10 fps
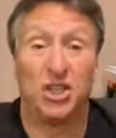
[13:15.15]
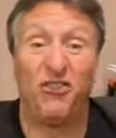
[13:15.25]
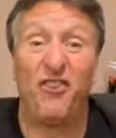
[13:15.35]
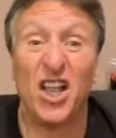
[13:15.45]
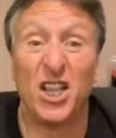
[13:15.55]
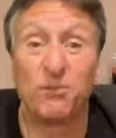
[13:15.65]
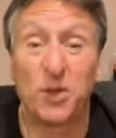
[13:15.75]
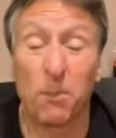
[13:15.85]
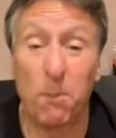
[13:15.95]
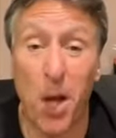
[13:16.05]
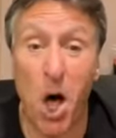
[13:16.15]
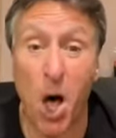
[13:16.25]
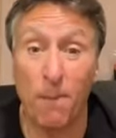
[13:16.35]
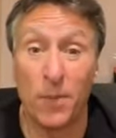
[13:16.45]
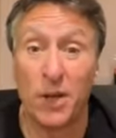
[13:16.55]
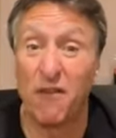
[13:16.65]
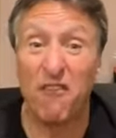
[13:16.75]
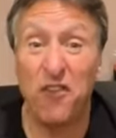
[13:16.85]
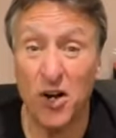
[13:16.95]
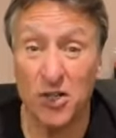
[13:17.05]
developed the bomb
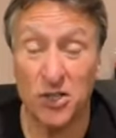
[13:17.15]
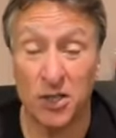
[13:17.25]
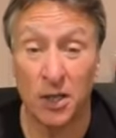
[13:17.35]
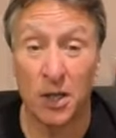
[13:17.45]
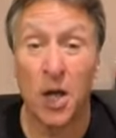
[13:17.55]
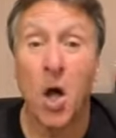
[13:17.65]
first